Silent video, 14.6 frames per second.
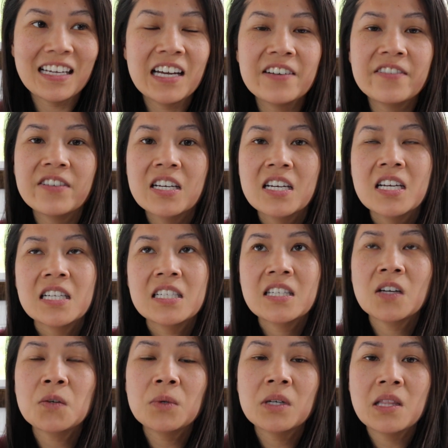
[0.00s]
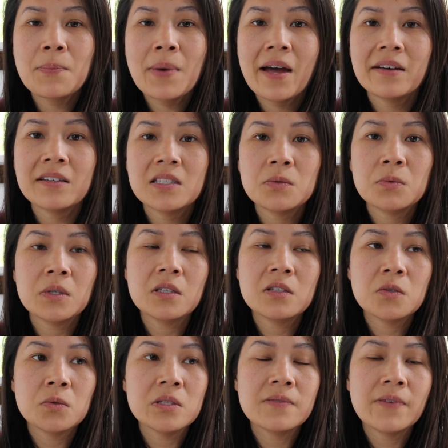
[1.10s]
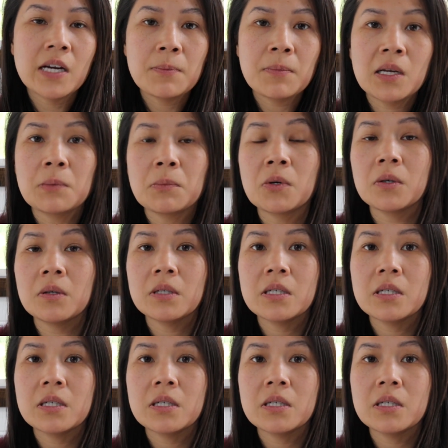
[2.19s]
I've done one in the past, which was very minimal.